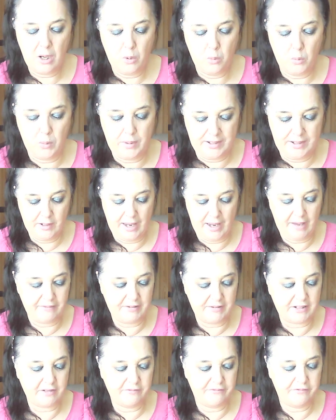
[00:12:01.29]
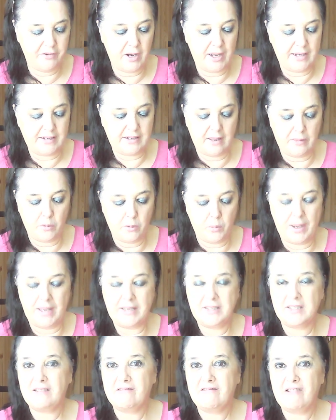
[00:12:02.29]
where having to find other
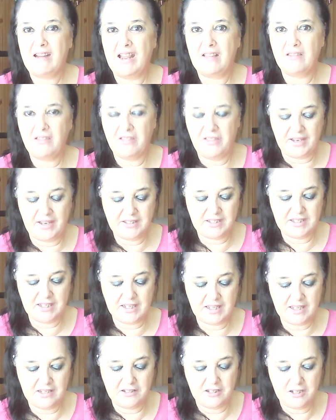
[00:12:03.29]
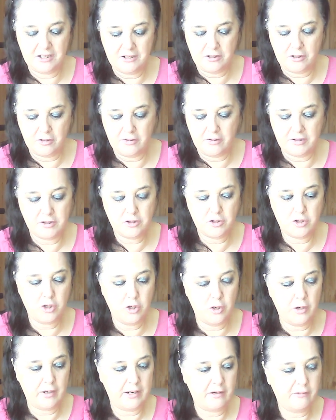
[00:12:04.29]
ways around things to continue this
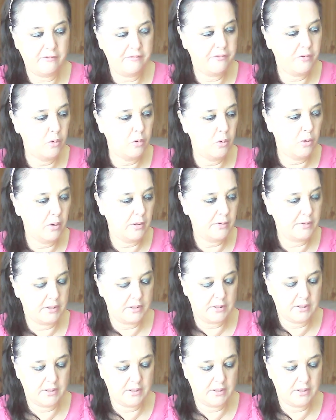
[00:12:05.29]
journey forward.